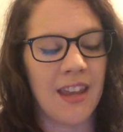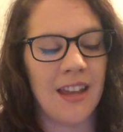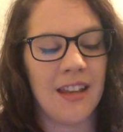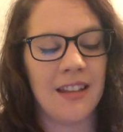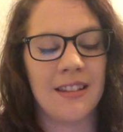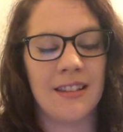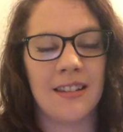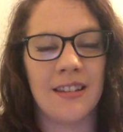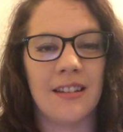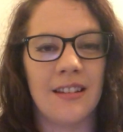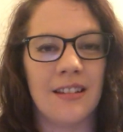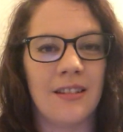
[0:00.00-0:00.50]

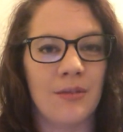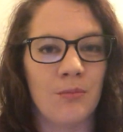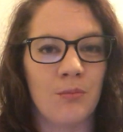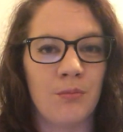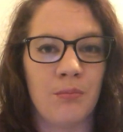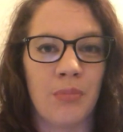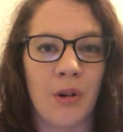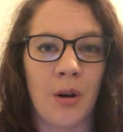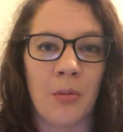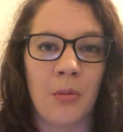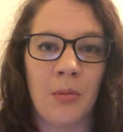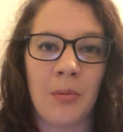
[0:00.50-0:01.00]
It's
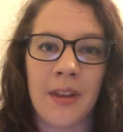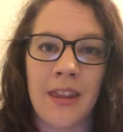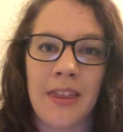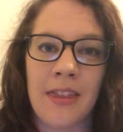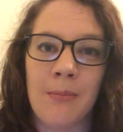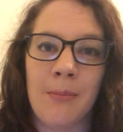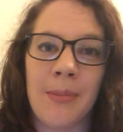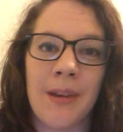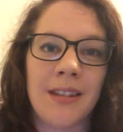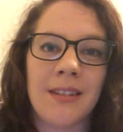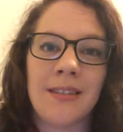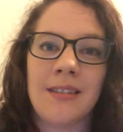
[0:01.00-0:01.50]
probably
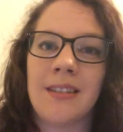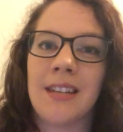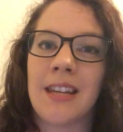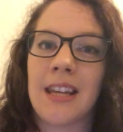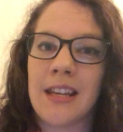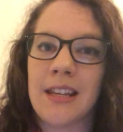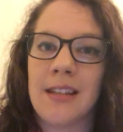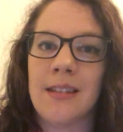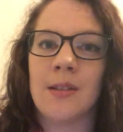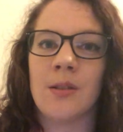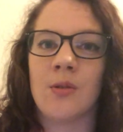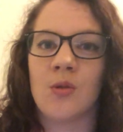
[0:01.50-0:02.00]
the best
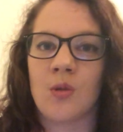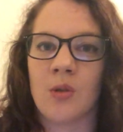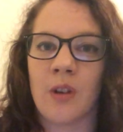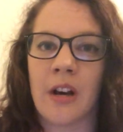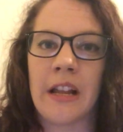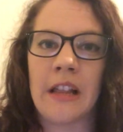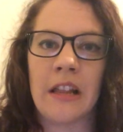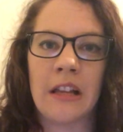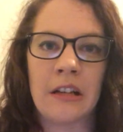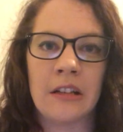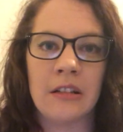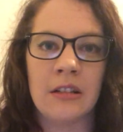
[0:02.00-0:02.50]
teaser
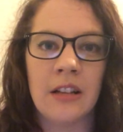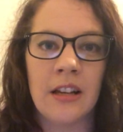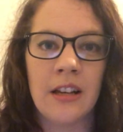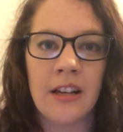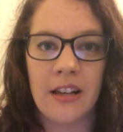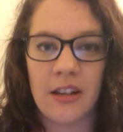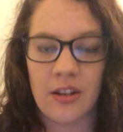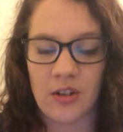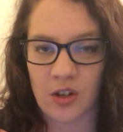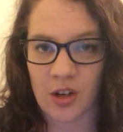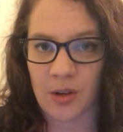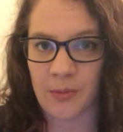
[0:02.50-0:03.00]
trailer
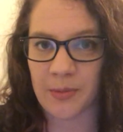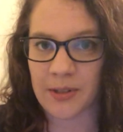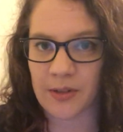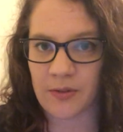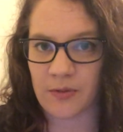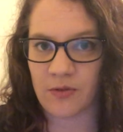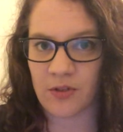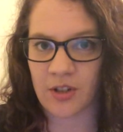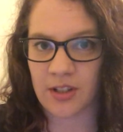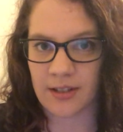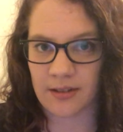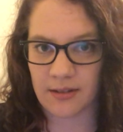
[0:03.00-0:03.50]
in terms
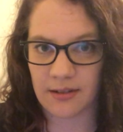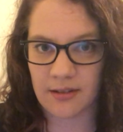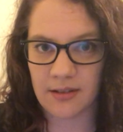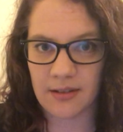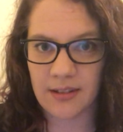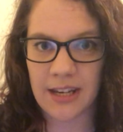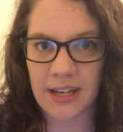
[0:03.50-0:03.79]
of just